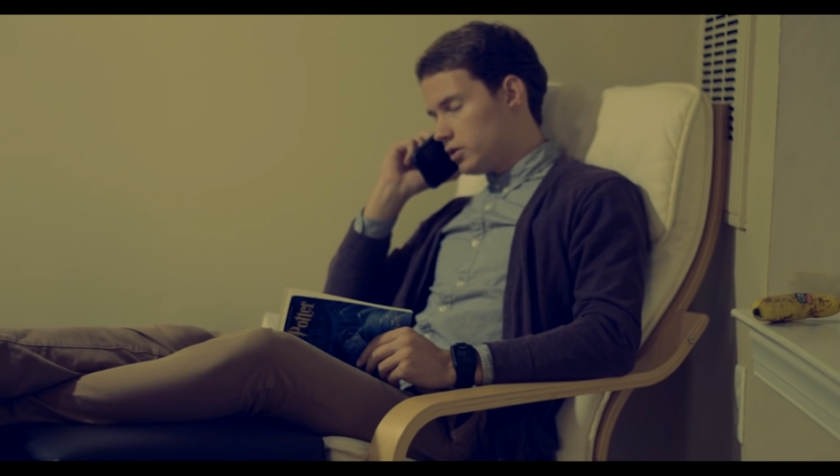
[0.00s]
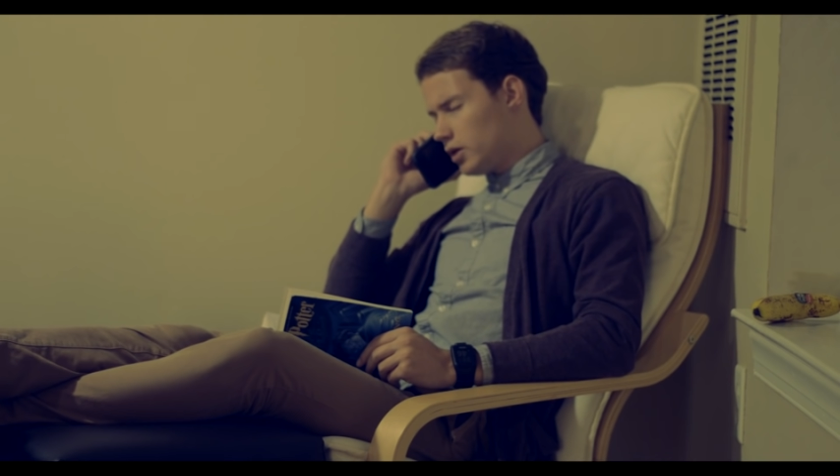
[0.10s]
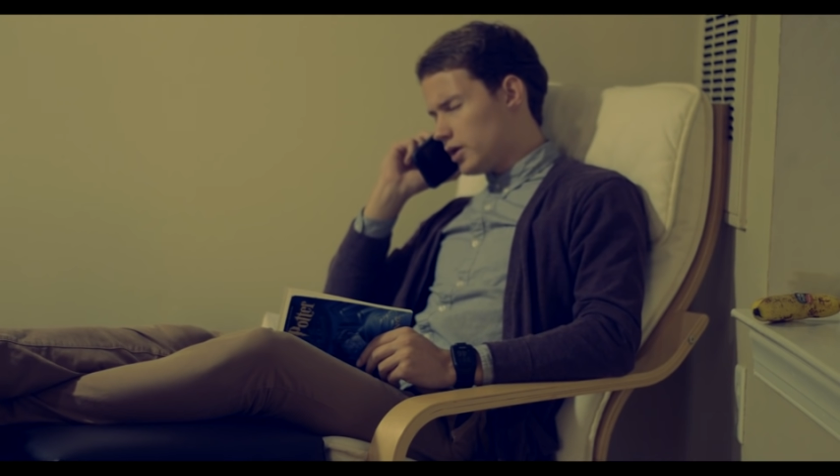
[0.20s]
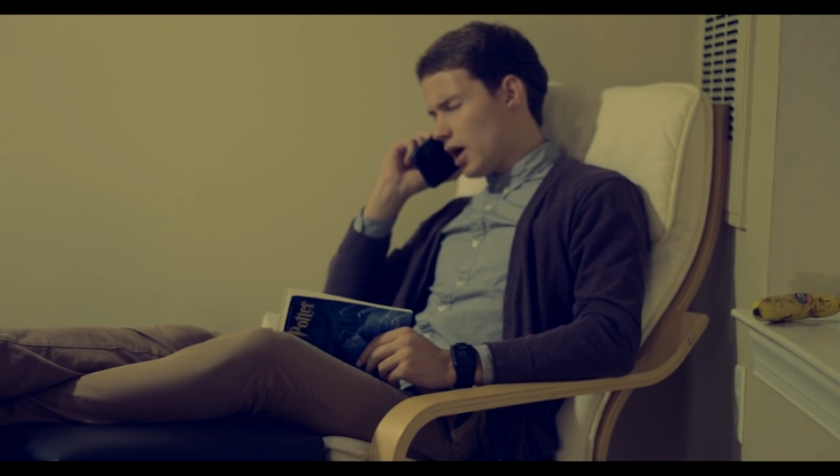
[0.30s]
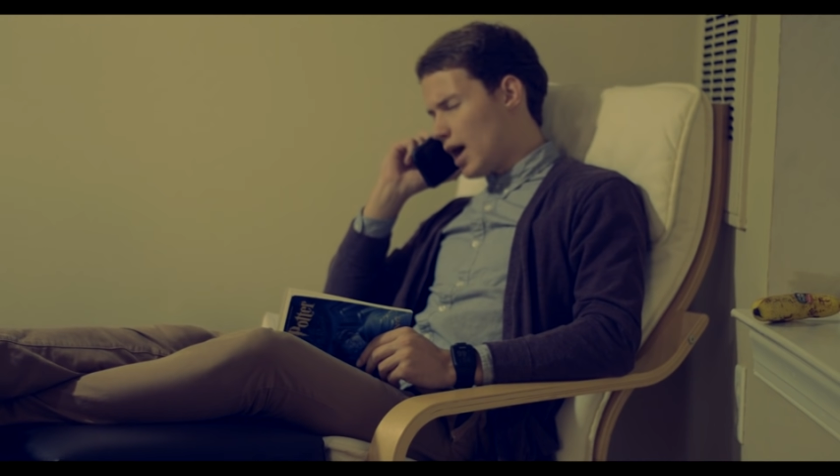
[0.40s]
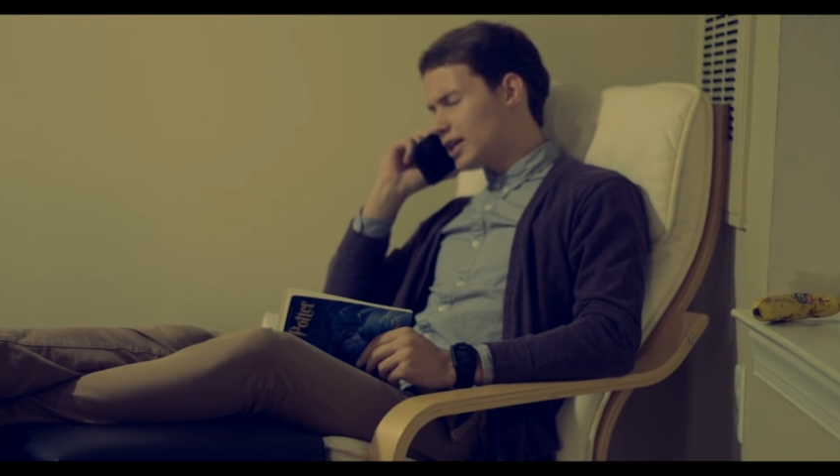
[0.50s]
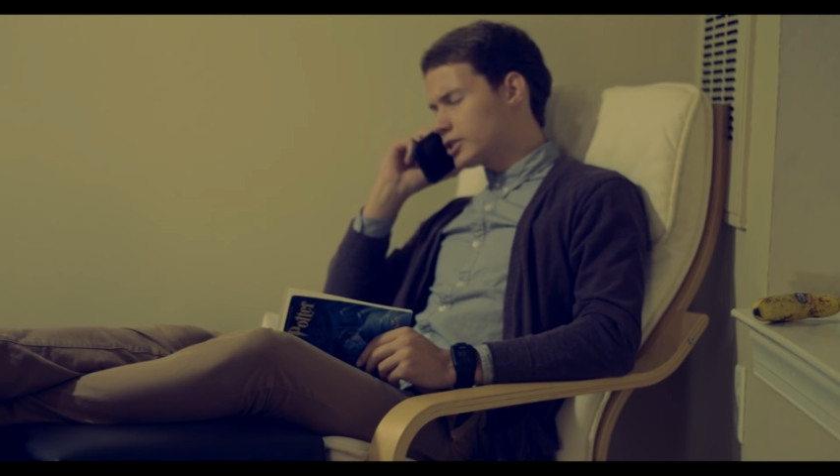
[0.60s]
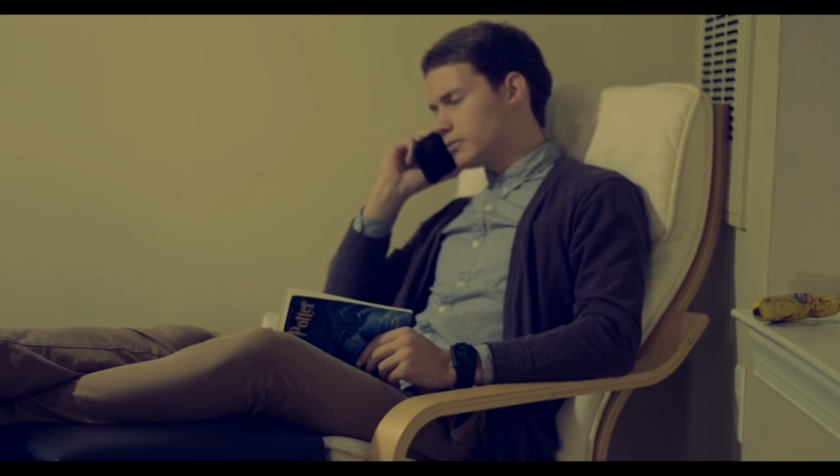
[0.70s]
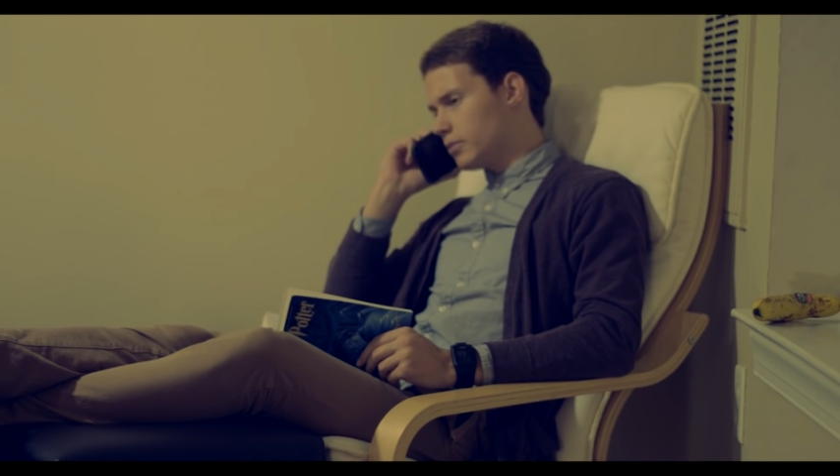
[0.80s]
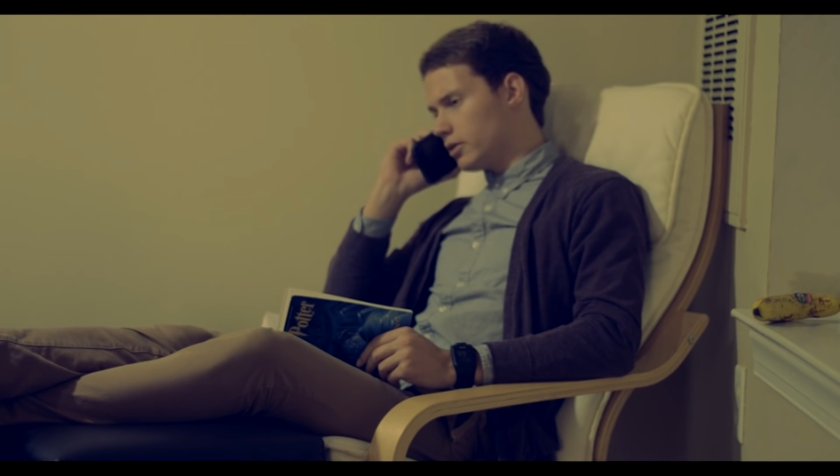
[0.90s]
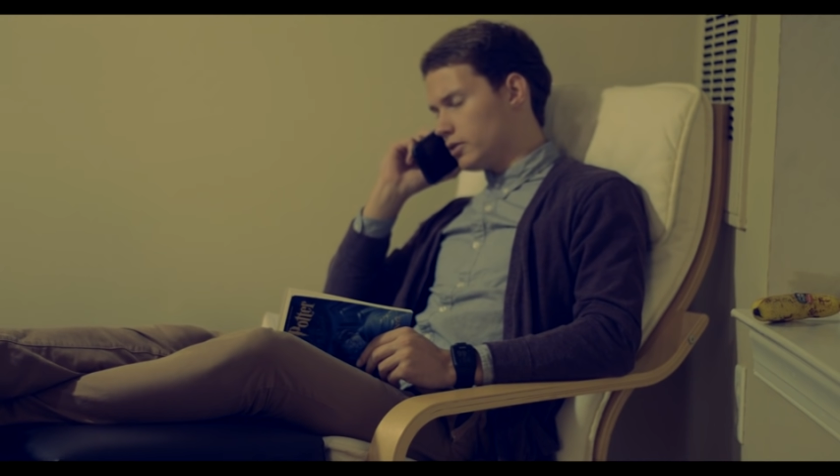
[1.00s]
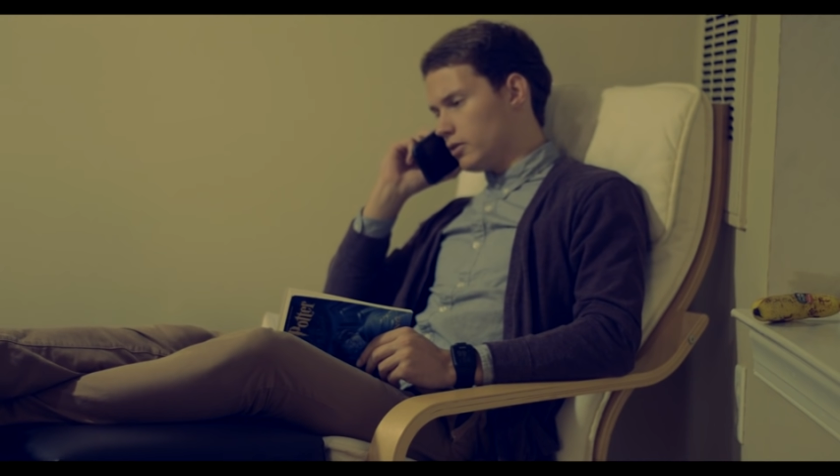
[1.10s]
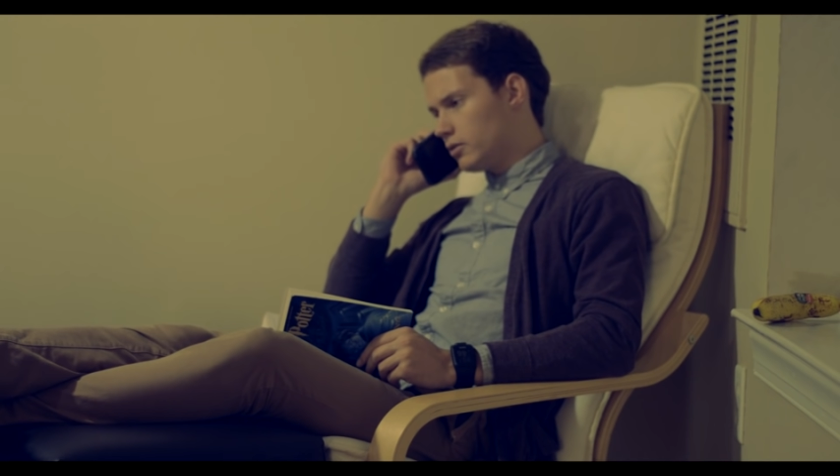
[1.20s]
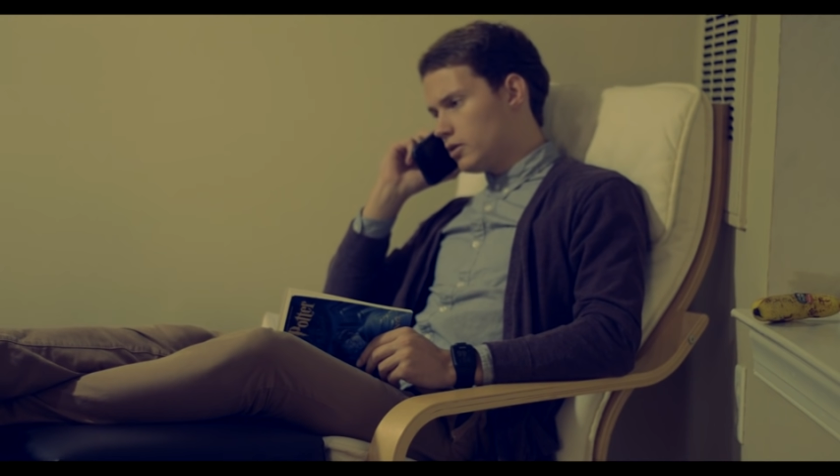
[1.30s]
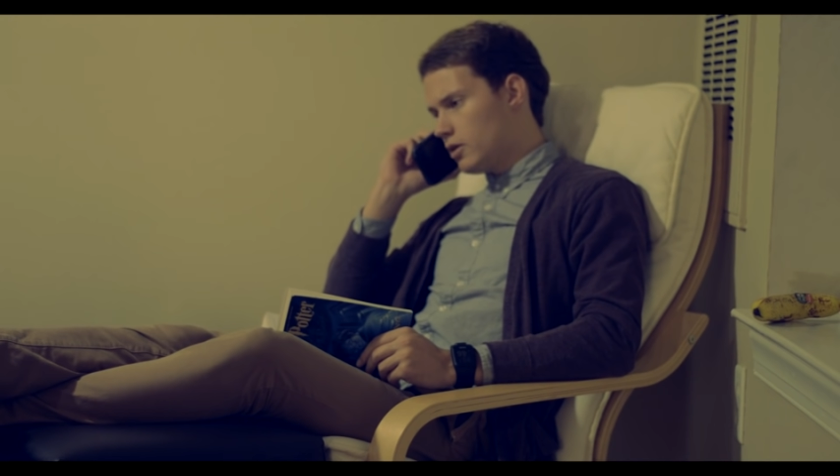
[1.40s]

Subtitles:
Yeah, Ashton part though.